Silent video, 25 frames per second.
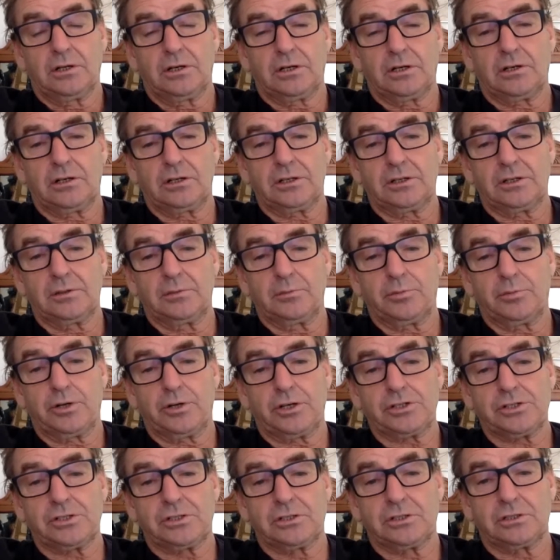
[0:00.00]
I got the
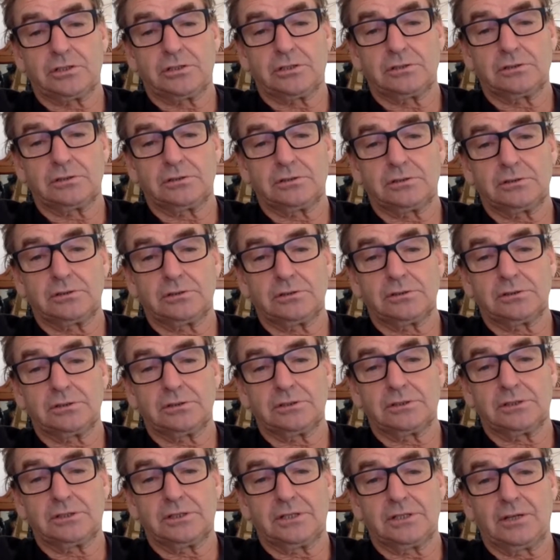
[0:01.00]
impression that
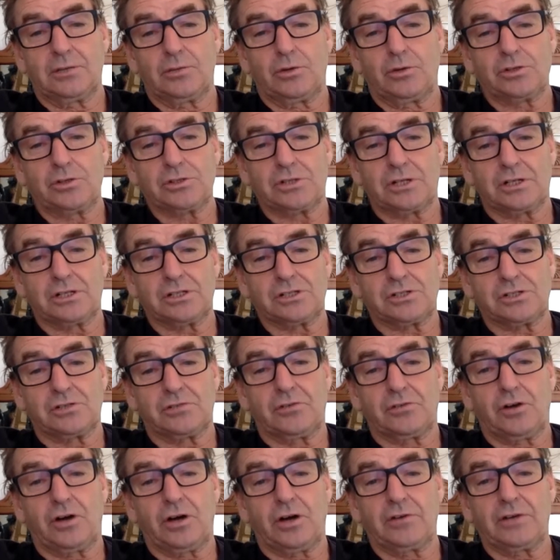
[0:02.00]
it wasn't going to
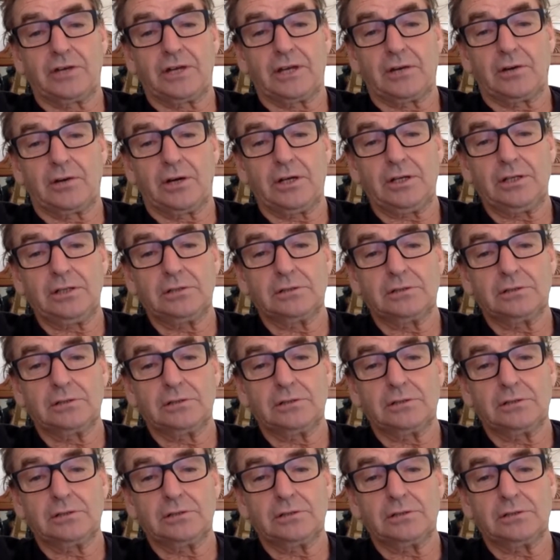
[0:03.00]
survive anyway.